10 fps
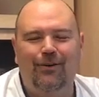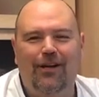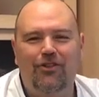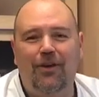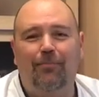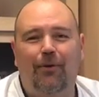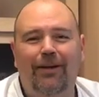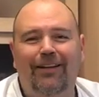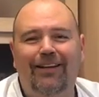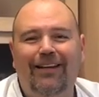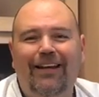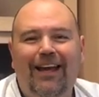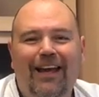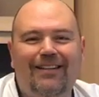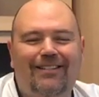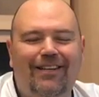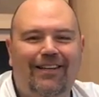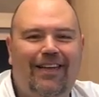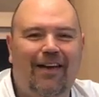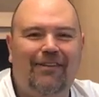to Jim Breland and
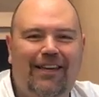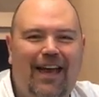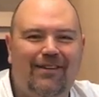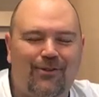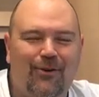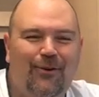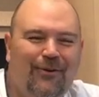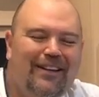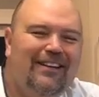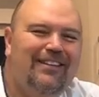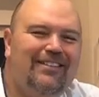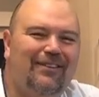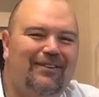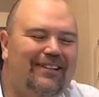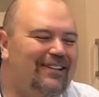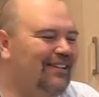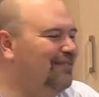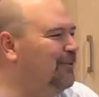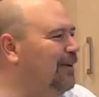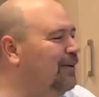to Kevin Castro. So
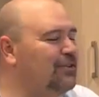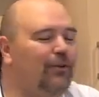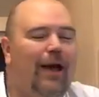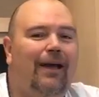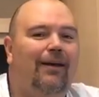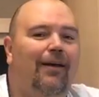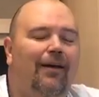we also had